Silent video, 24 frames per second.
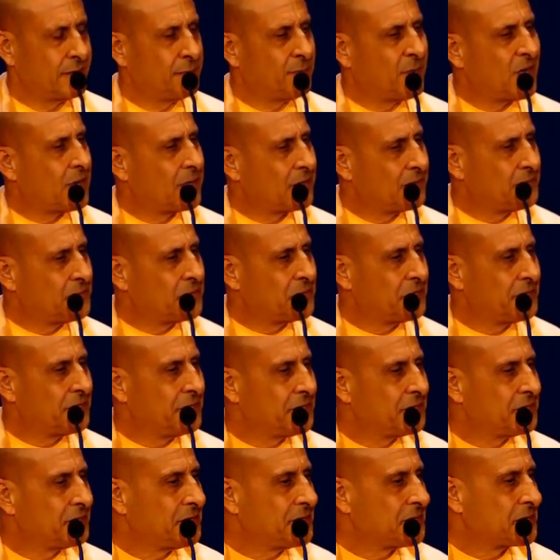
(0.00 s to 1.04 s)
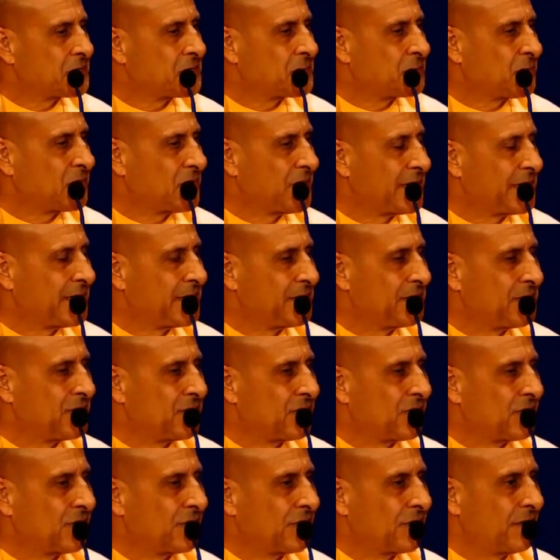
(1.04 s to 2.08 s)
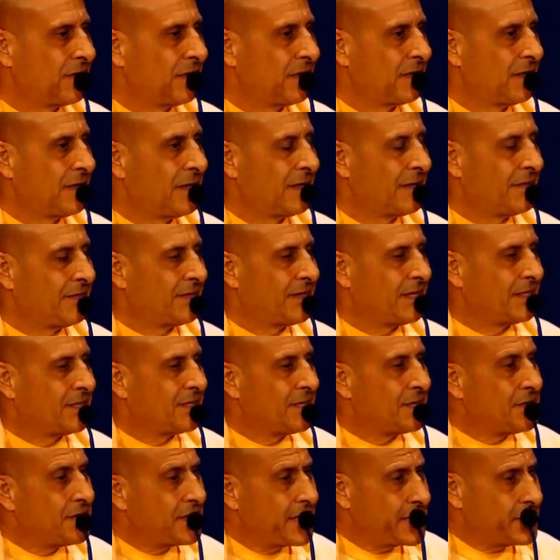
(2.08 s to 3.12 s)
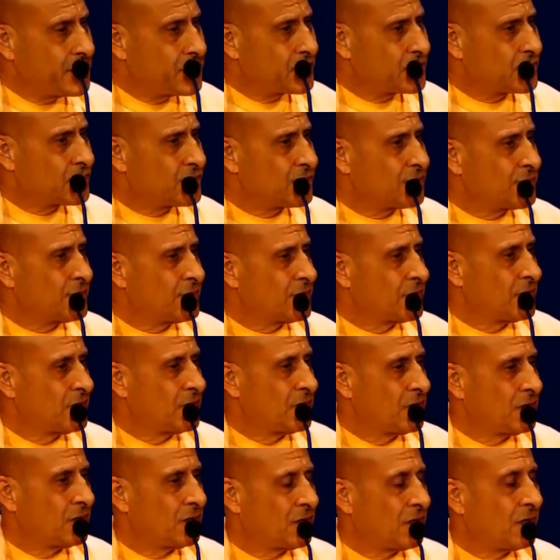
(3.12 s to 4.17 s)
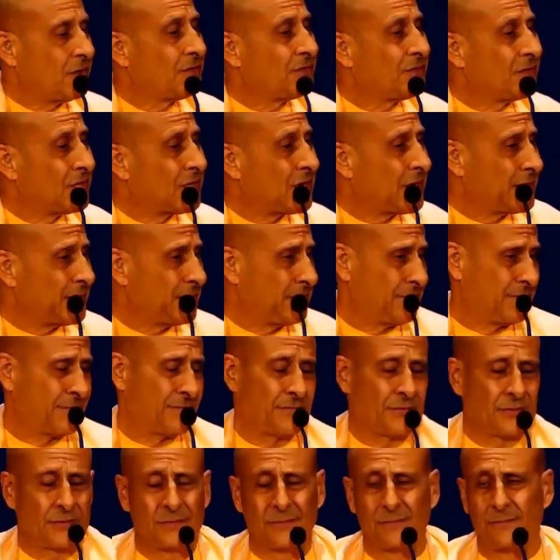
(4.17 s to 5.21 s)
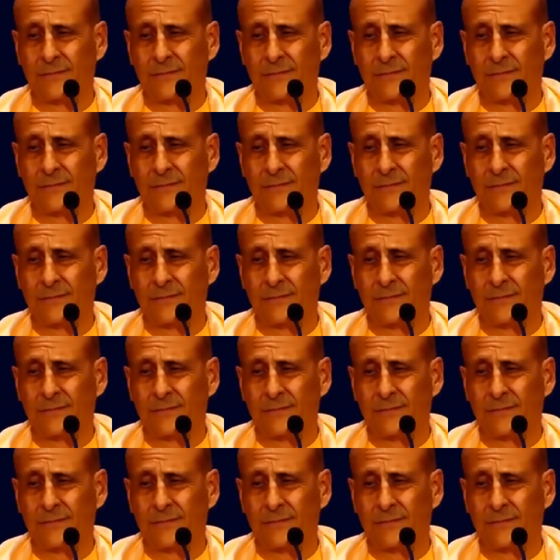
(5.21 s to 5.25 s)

The Bhagavad Gita explains that the nature of life,